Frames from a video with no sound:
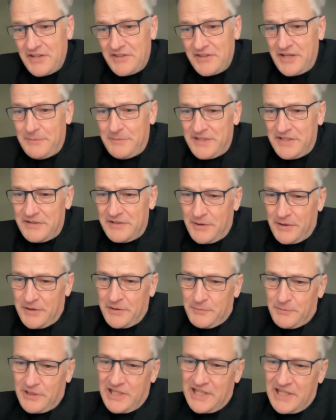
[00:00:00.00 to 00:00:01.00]
I mean, and
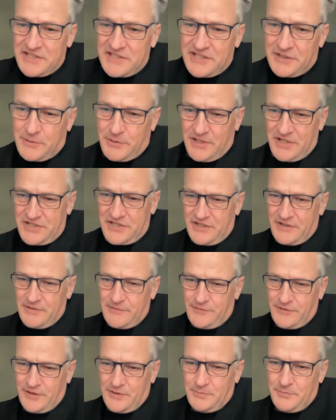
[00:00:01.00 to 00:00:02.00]
a related question
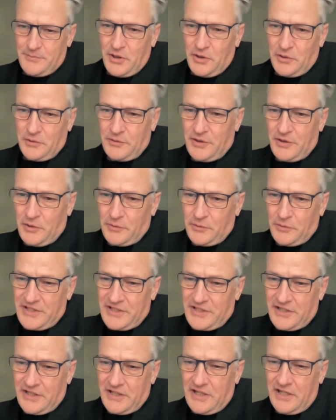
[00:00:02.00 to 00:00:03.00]
from
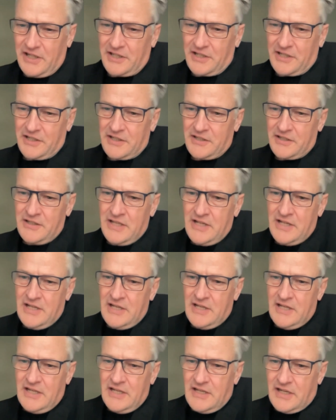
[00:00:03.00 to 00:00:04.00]
Ulrika Hager,
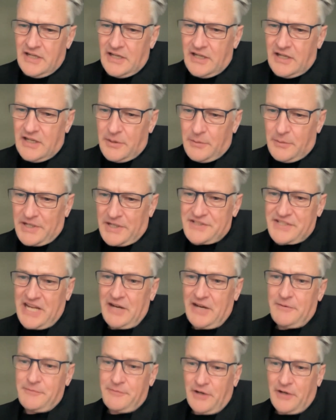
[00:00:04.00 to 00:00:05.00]
who asked,
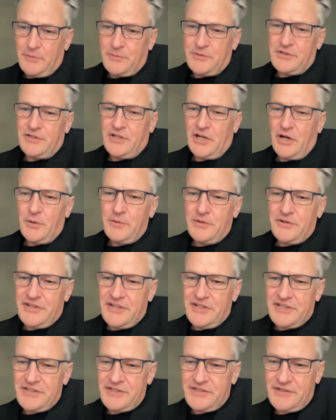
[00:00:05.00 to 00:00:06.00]
how far would you go with
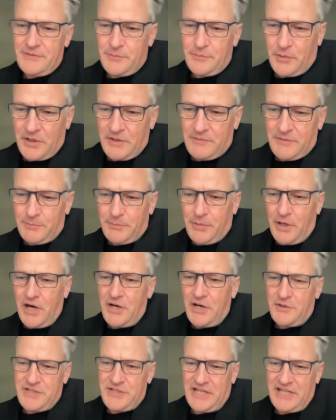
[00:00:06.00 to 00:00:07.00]
this? What if a
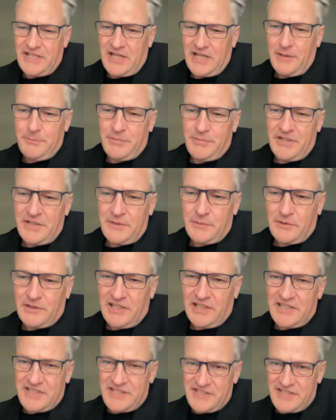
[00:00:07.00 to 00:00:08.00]
biotech company would
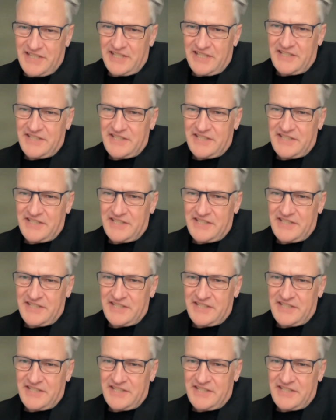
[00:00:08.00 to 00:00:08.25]
like to take